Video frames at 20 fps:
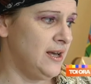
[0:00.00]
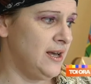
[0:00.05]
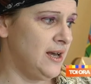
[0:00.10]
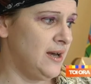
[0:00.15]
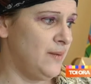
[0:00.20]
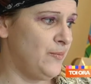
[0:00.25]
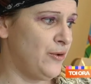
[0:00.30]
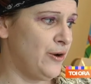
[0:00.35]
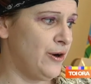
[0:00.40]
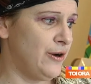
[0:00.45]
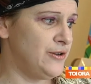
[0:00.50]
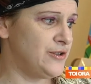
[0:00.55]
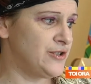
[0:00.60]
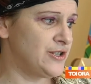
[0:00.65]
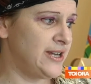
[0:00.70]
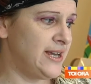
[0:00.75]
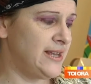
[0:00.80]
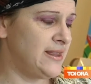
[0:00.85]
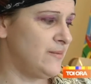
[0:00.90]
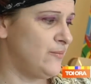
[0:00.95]

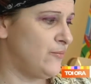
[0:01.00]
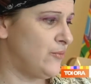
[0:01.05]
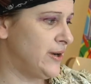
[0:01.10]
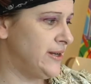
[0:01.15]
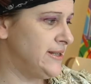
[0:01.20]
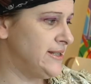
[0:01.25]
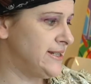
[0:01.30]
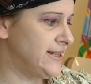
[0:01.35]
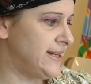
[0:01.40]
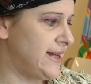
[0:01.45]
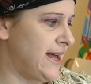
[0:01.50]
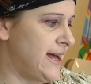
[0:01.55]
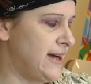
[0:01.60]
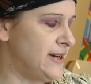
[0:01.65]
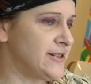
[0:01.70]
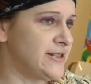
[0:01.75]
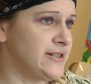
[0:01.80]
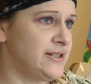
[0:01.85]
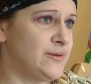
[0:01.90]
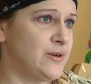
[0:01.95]
approach, get them printed
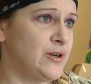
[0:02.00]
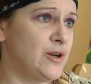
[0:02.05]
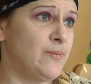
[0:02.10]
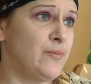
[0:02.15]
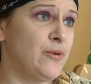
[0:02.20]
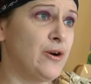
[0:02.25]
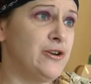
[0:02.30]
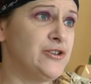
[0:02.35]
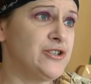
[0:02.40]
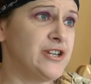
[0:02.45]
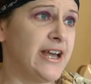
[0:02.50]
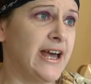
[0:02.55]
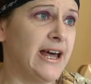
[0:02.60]
out and approach a